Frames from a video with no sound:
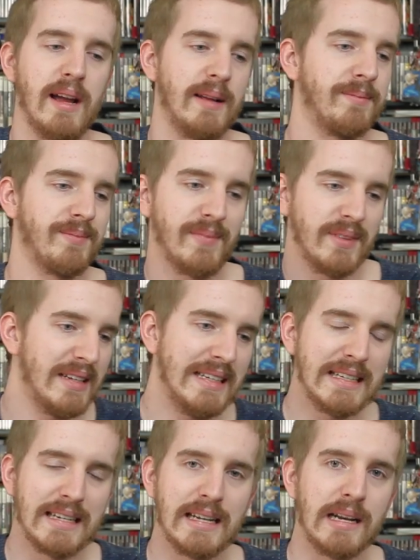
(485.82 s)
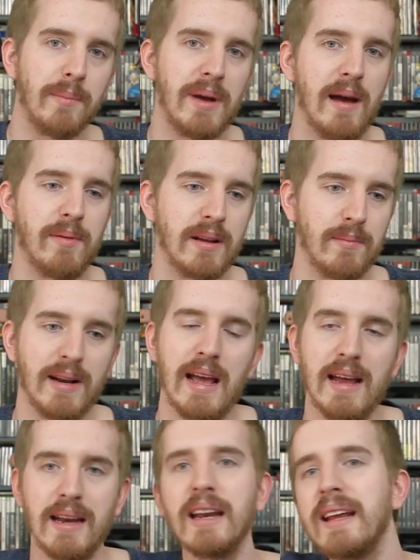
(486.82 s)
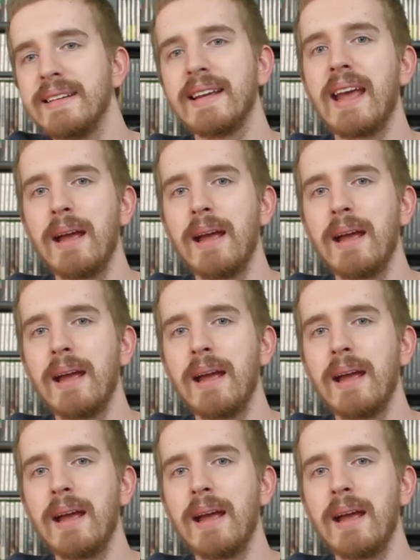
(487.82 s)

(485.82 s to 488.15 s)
and it didn't end up happening but i had an indie